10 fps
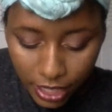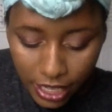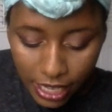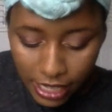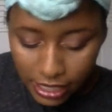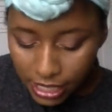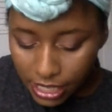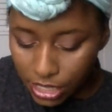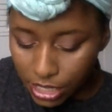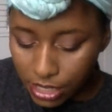Next
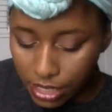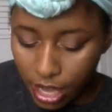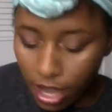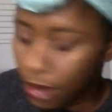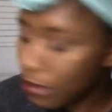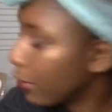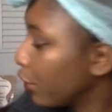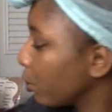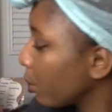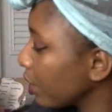is for
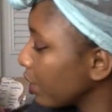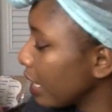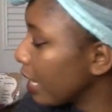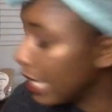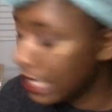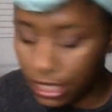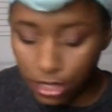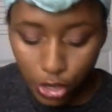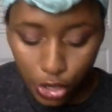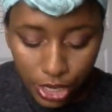Dorothy, and it's a
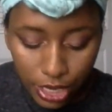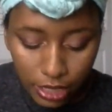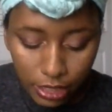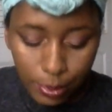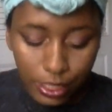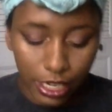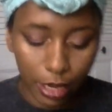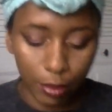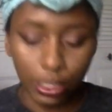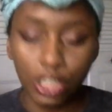good lipstick
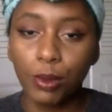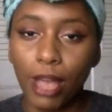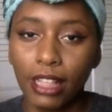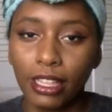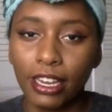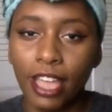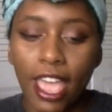blush palette,